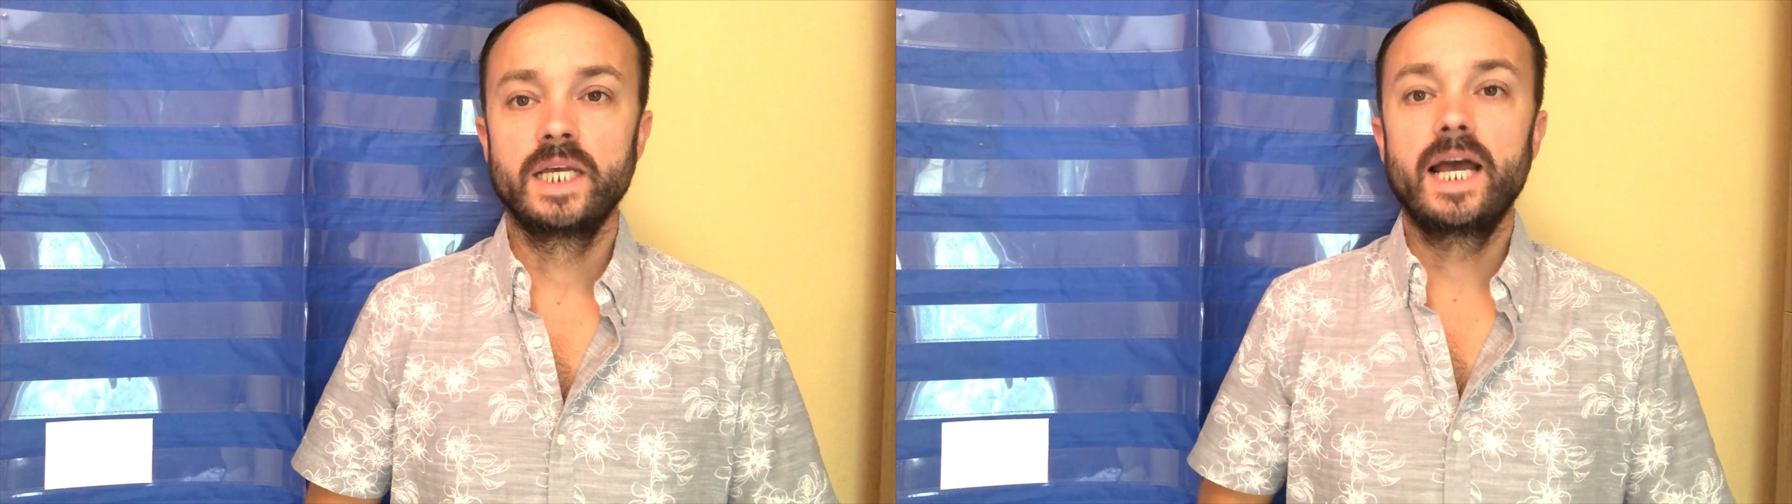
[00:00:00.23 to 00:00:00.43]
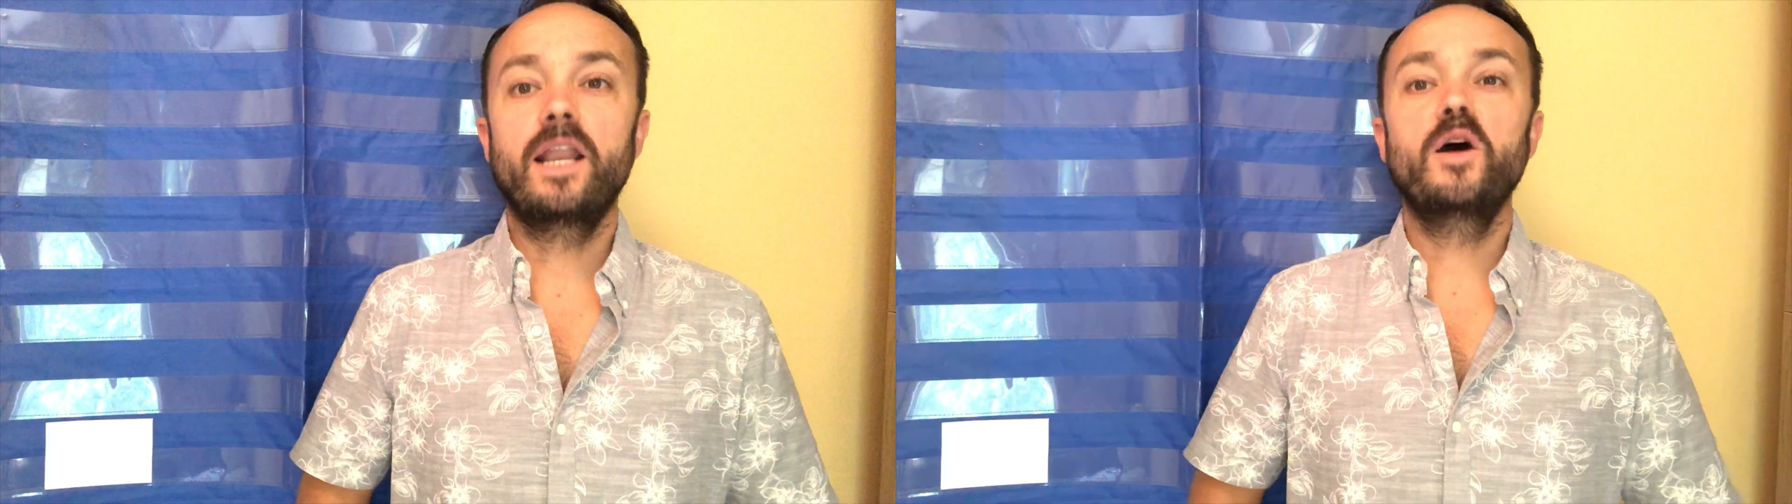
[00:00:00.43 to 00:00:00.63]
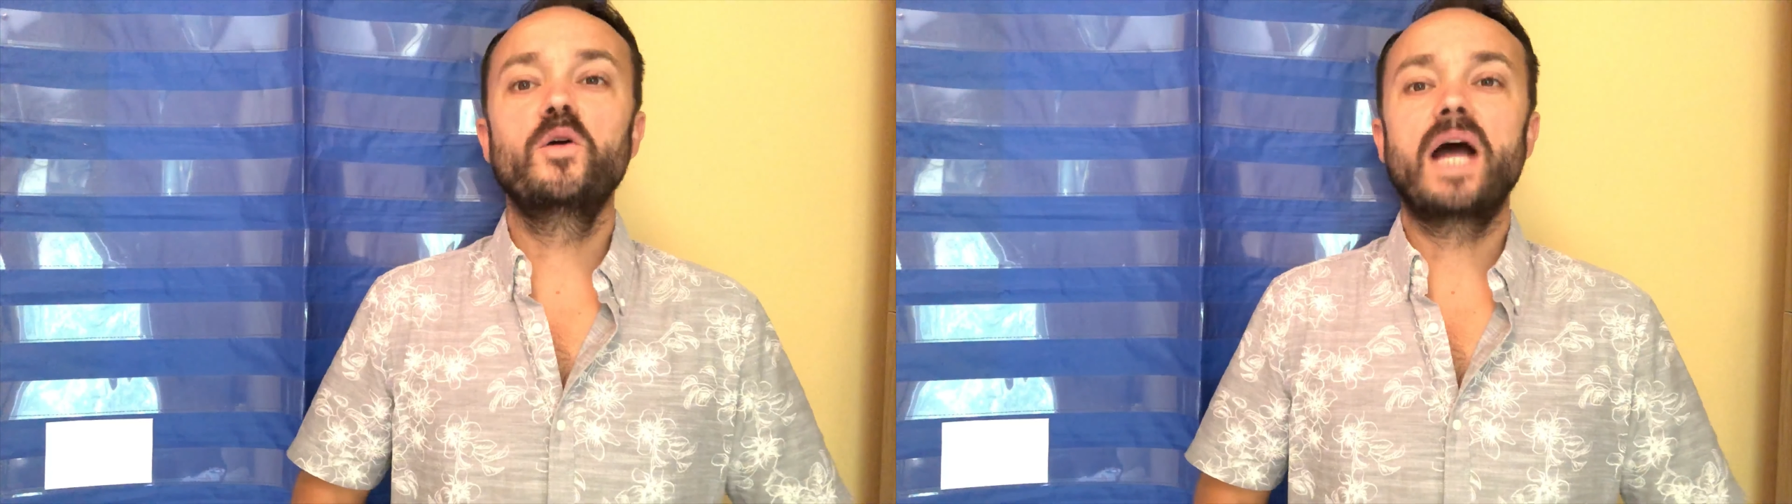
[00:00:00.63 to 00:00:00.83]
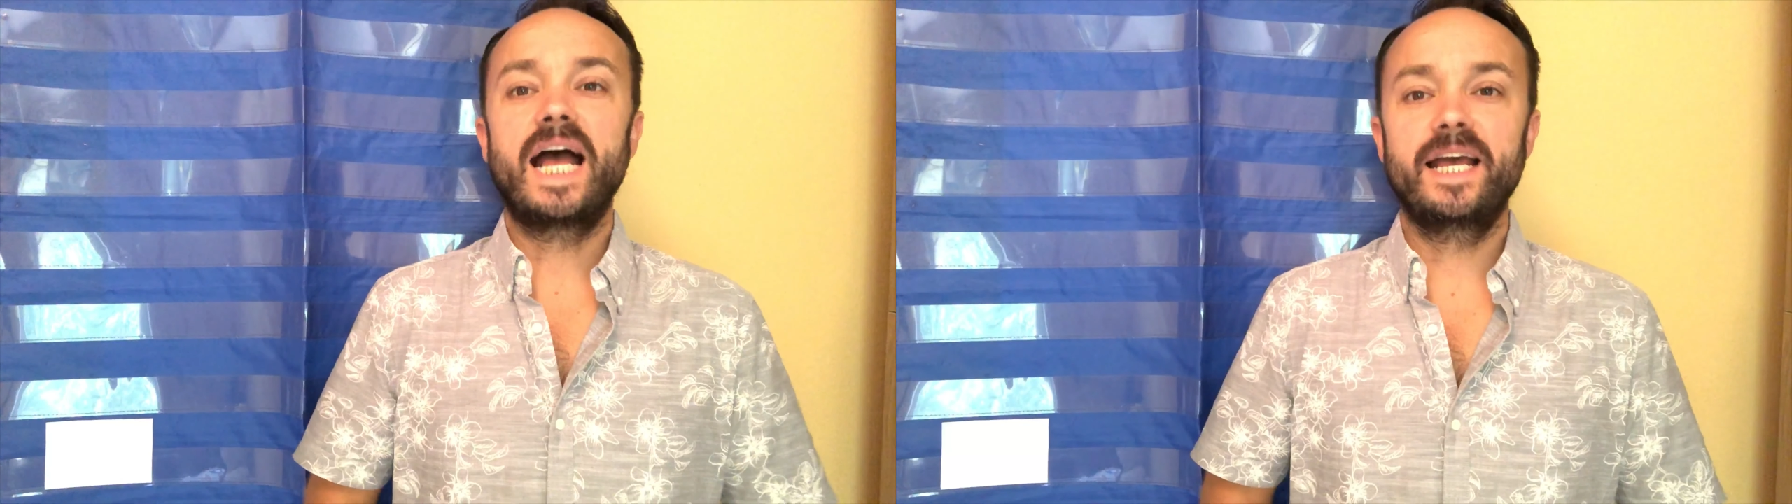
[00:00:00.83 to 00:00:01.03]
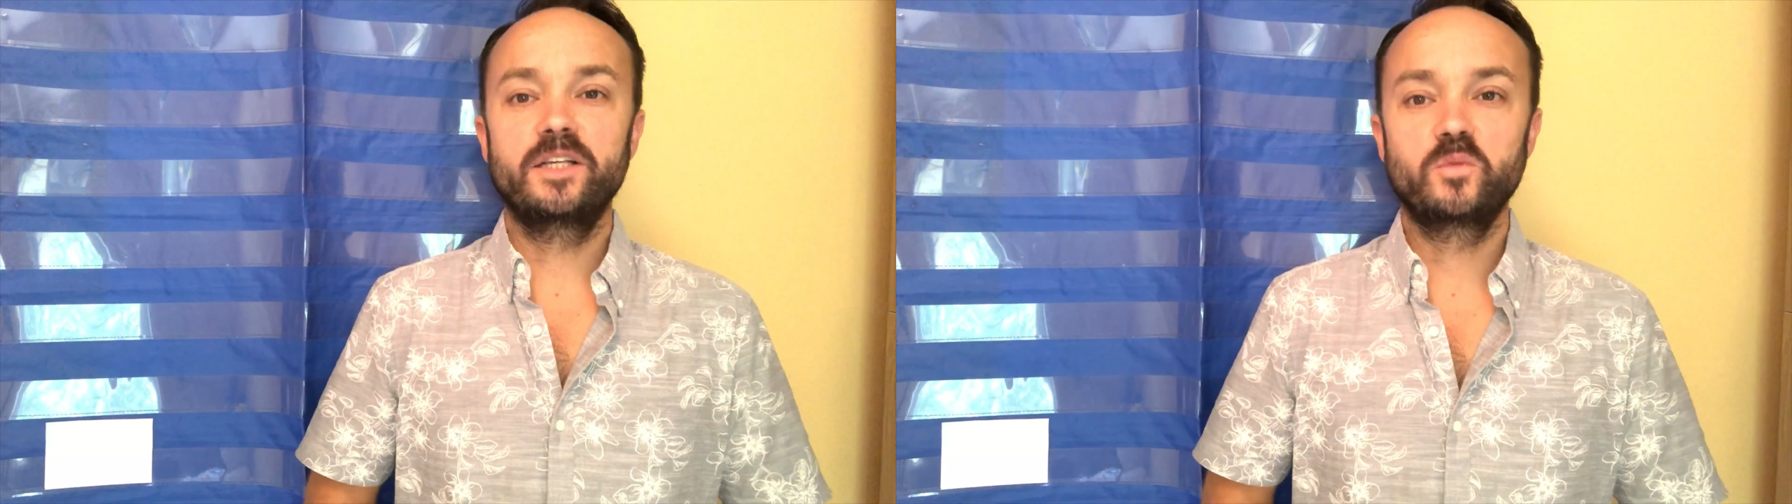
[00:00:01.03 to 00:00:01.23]
Hello
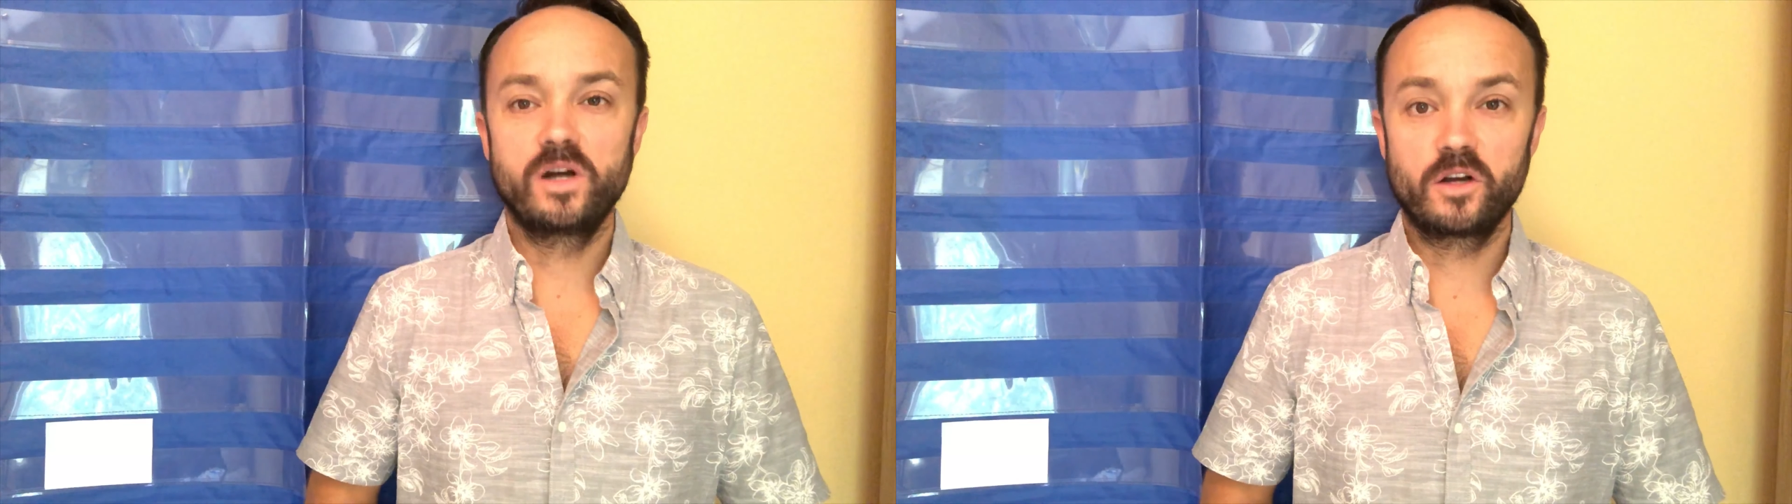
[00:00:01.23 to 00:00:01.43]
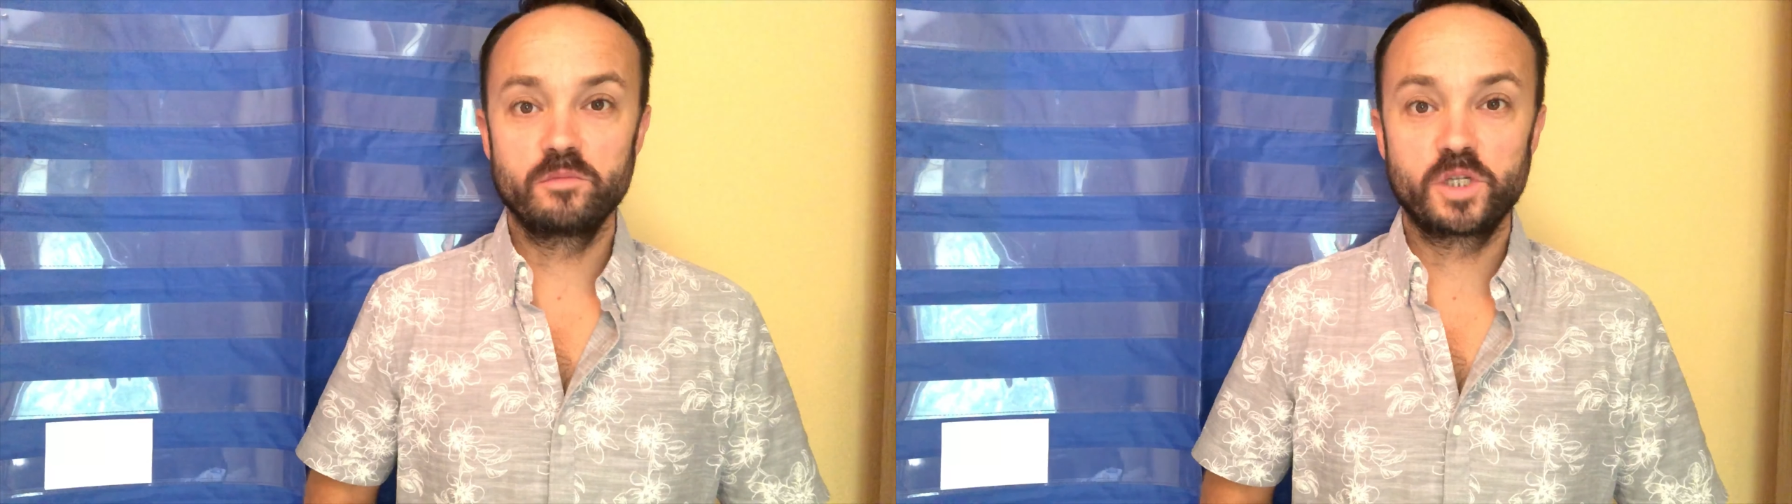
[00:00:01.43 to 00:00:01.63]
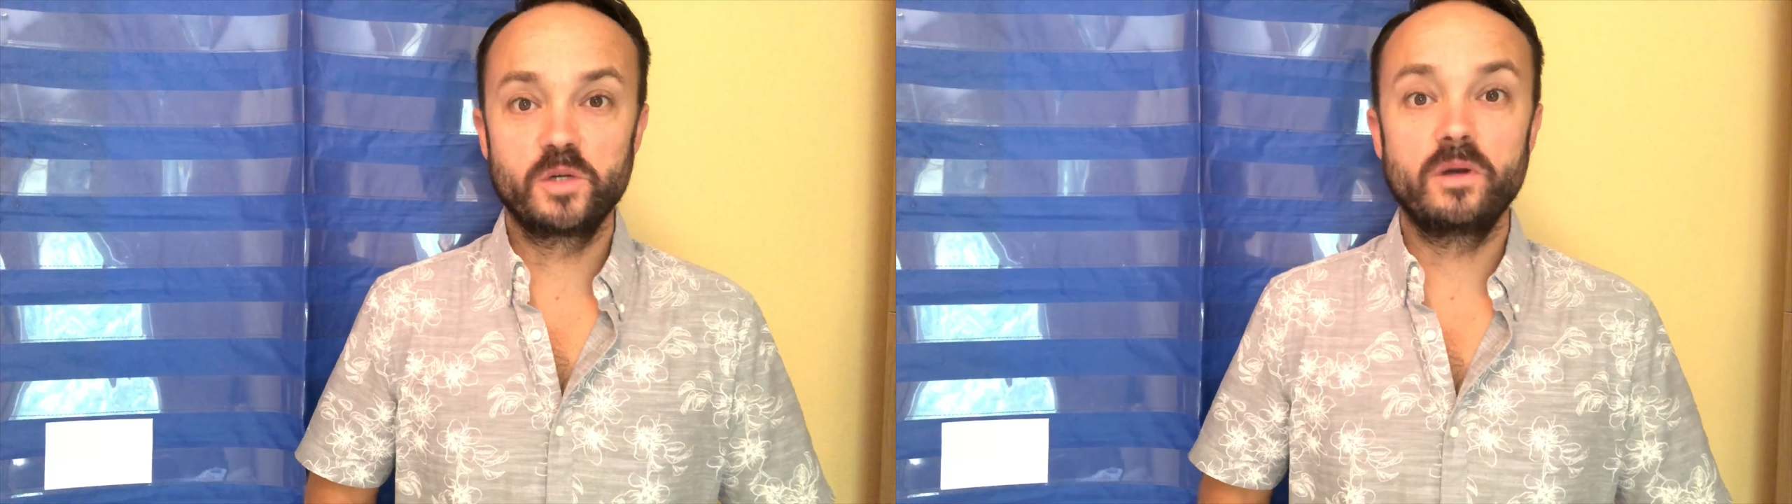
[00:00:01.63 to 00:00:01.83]
and welcome to